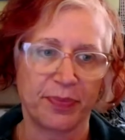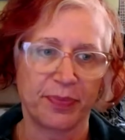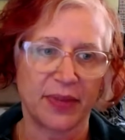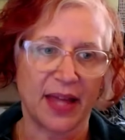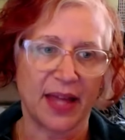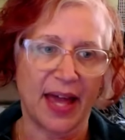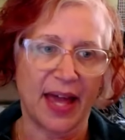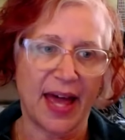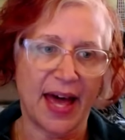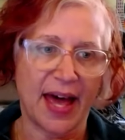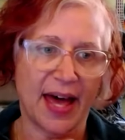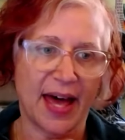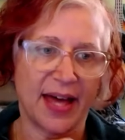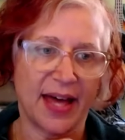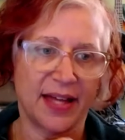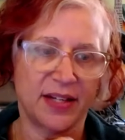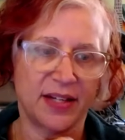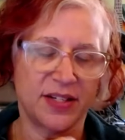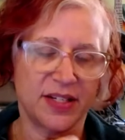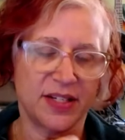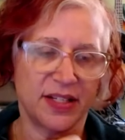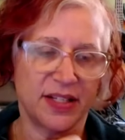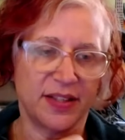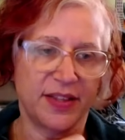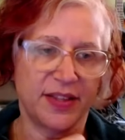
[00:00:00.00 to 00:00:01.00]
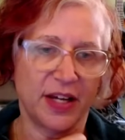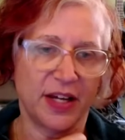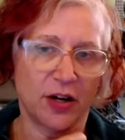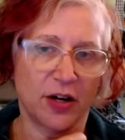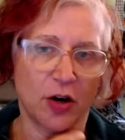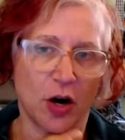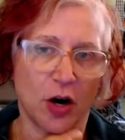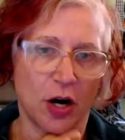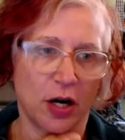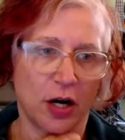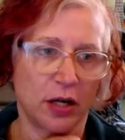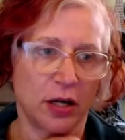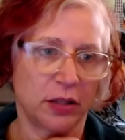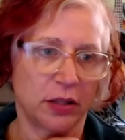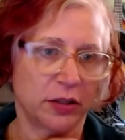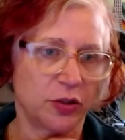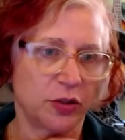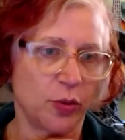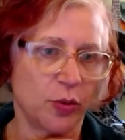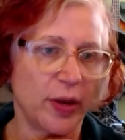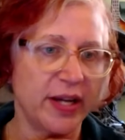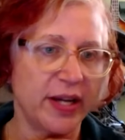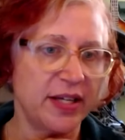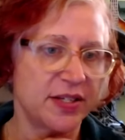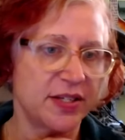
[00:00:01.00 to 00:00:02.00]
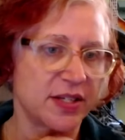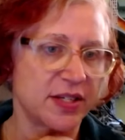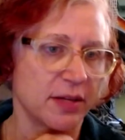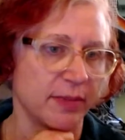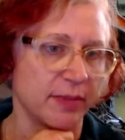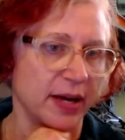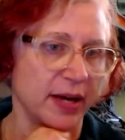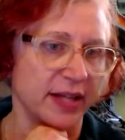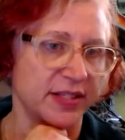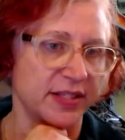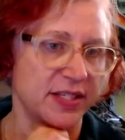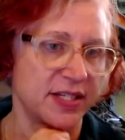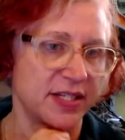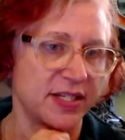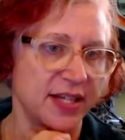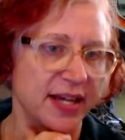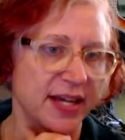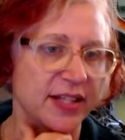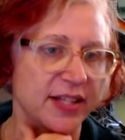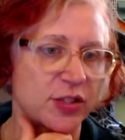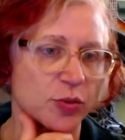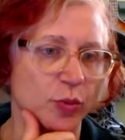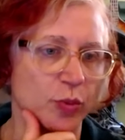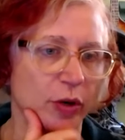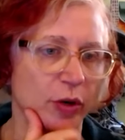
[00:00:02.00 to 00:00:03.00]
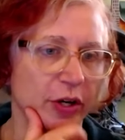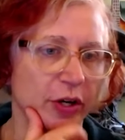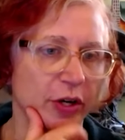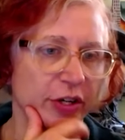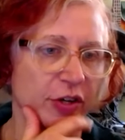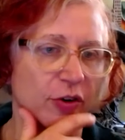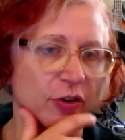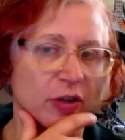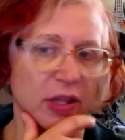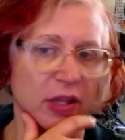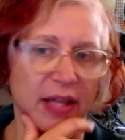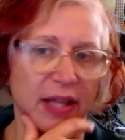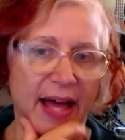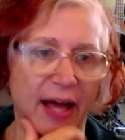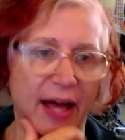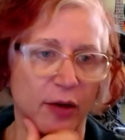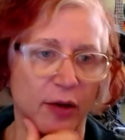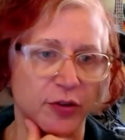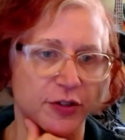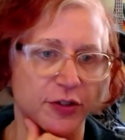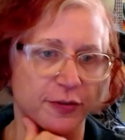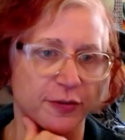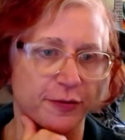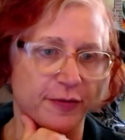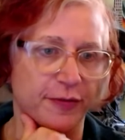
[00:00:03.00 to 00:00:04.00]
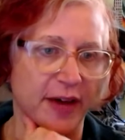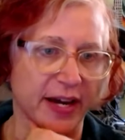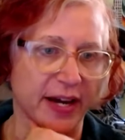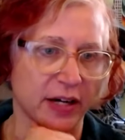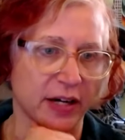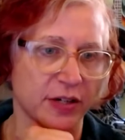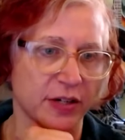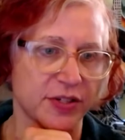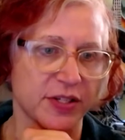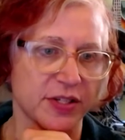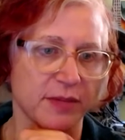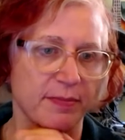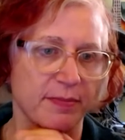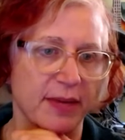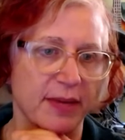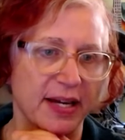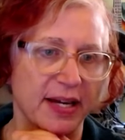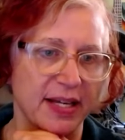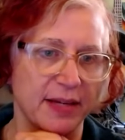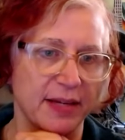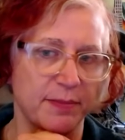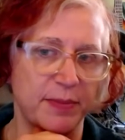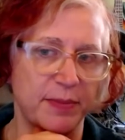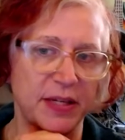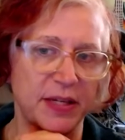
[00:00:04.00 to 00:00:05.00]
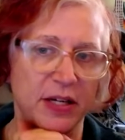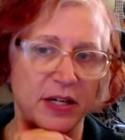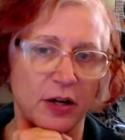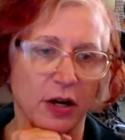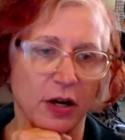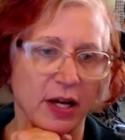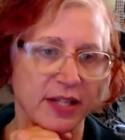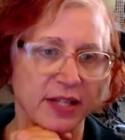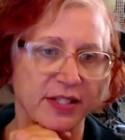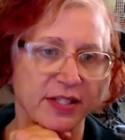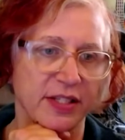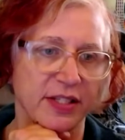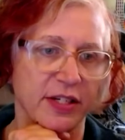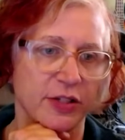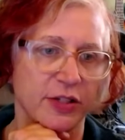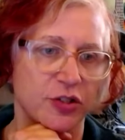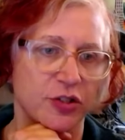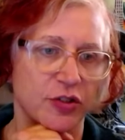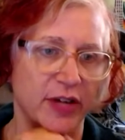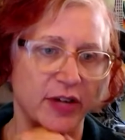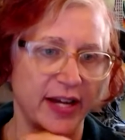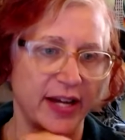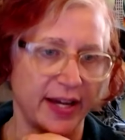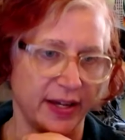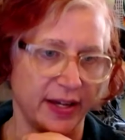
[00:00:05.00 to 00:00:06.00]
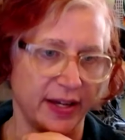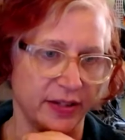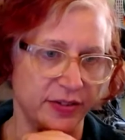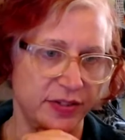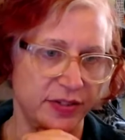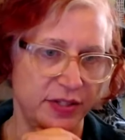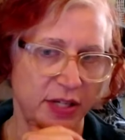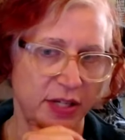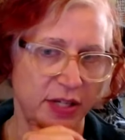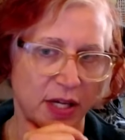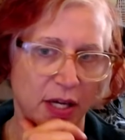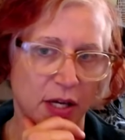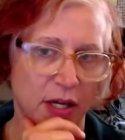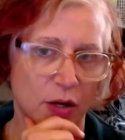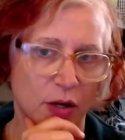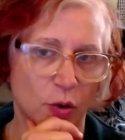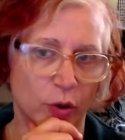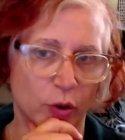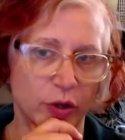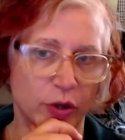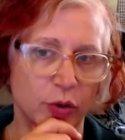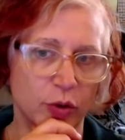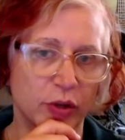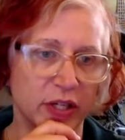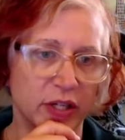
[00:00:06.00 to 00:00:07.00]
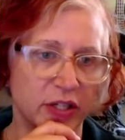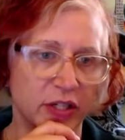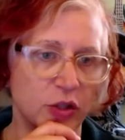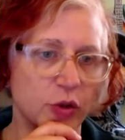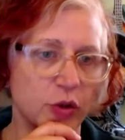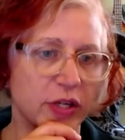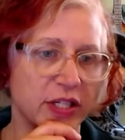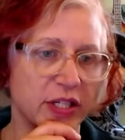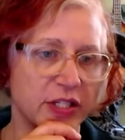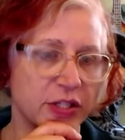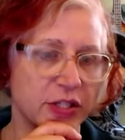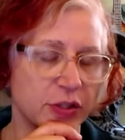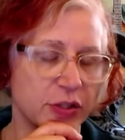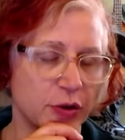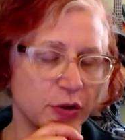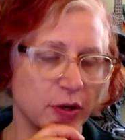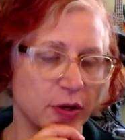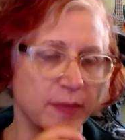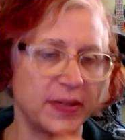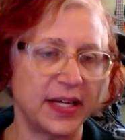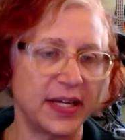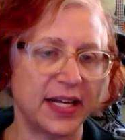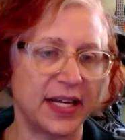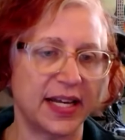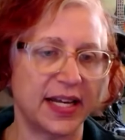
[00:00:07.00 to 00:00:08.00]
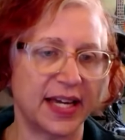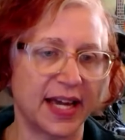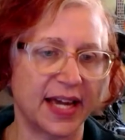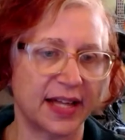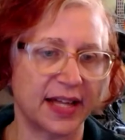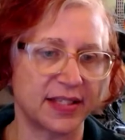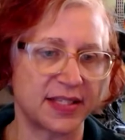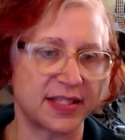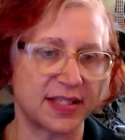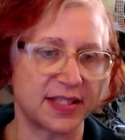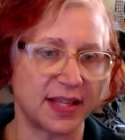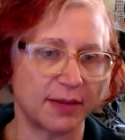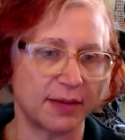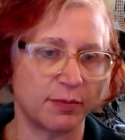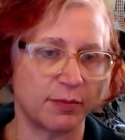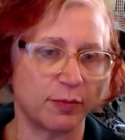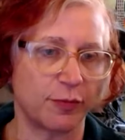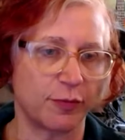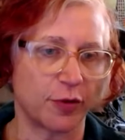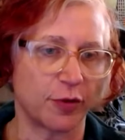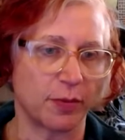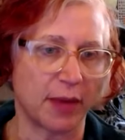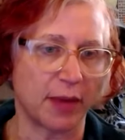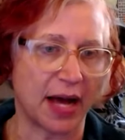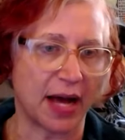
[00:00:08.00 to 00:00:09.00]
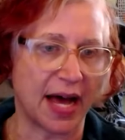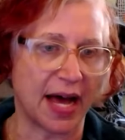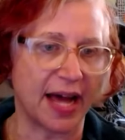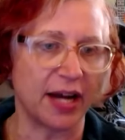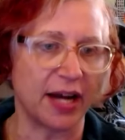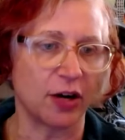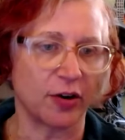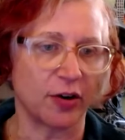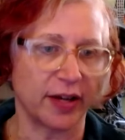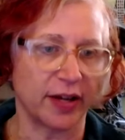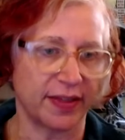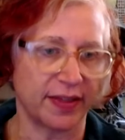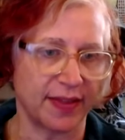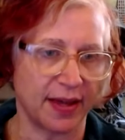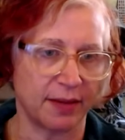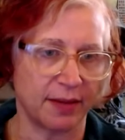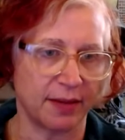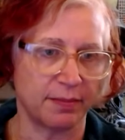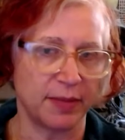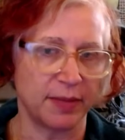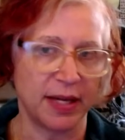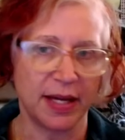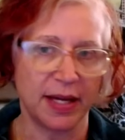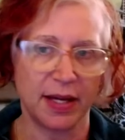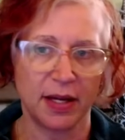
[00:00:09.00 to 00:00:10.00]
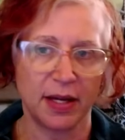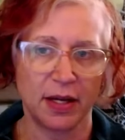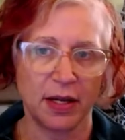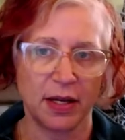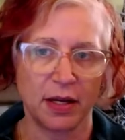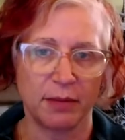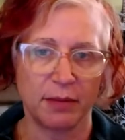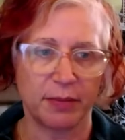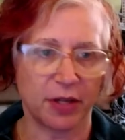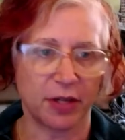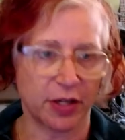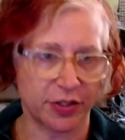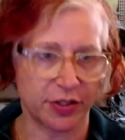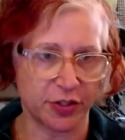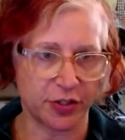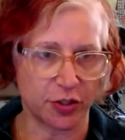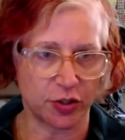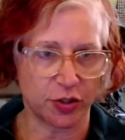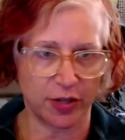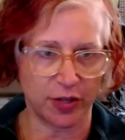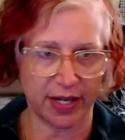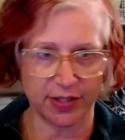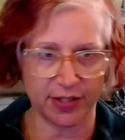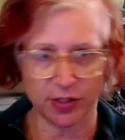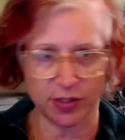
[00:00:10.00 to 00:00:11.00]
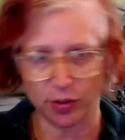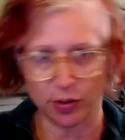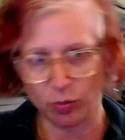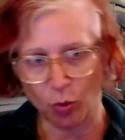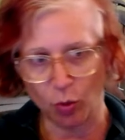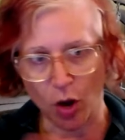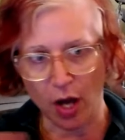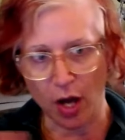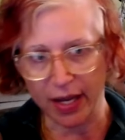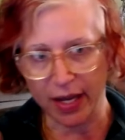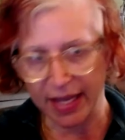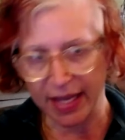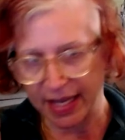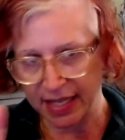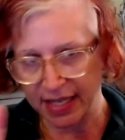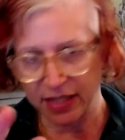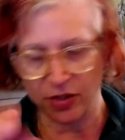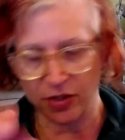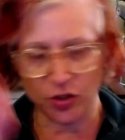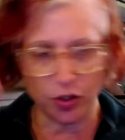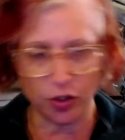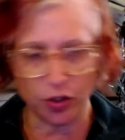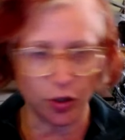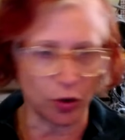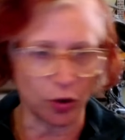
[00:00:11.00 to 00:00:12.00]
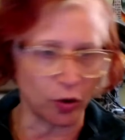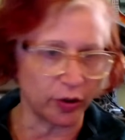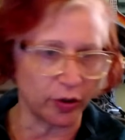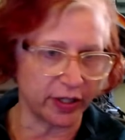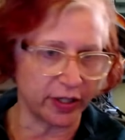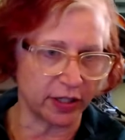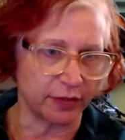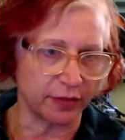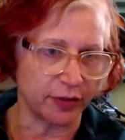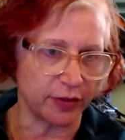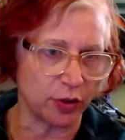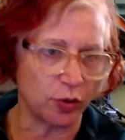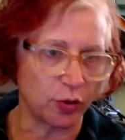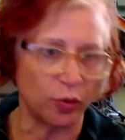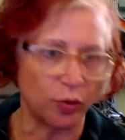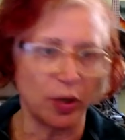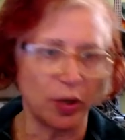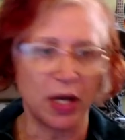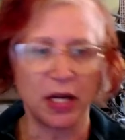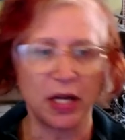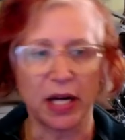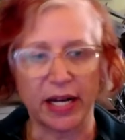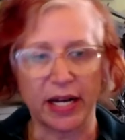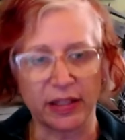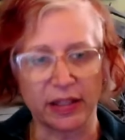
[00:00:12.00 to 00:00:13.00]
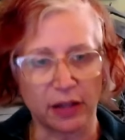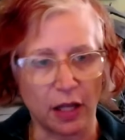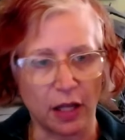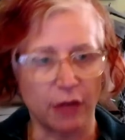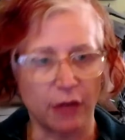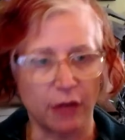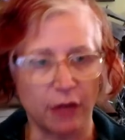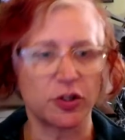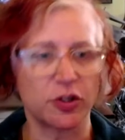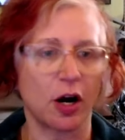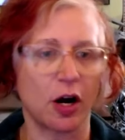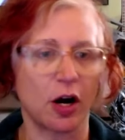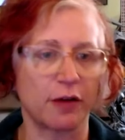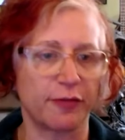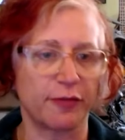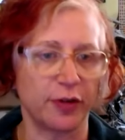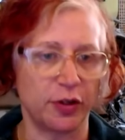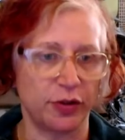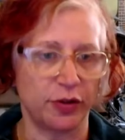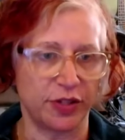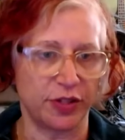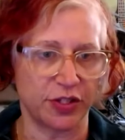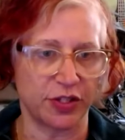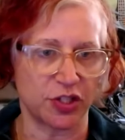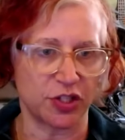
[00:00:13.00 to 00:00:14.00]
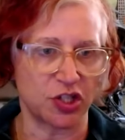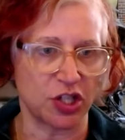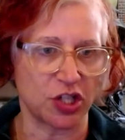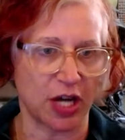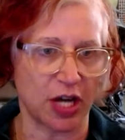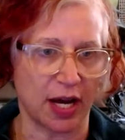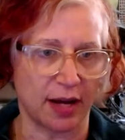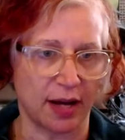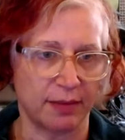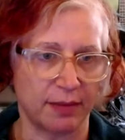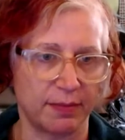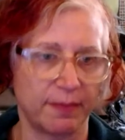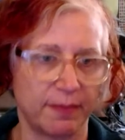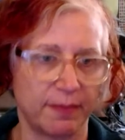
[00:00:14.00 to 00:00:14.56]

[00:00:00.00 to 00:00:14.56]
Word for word: And there are 20 some odd states where you're allowed to fire somebody because they're trans, or you can you can discriminate against them from hiring them because they're trans. So you walk in, you do your whole interview. I'd love to offer you this job.